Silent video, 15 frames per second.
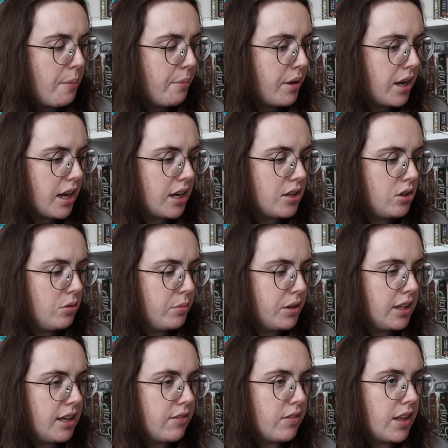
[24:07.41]
But I do
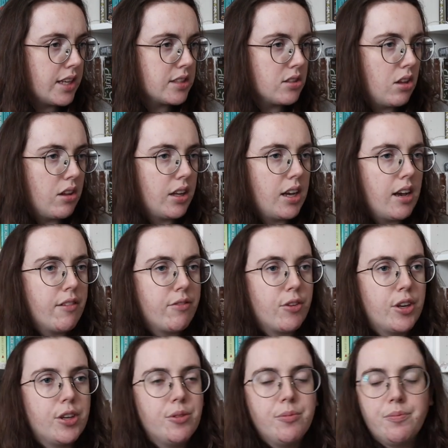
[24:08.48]
believe that's all I got for
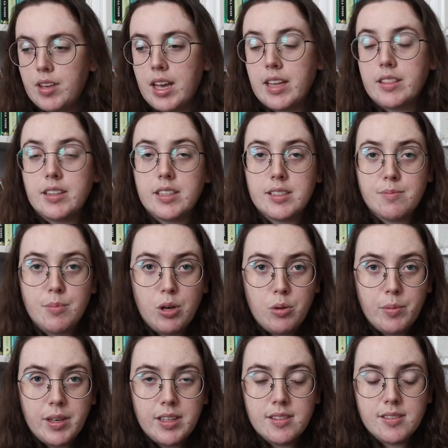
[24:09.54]
you at this
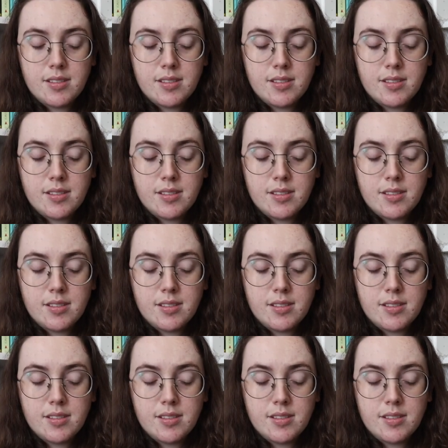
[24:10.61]
moment.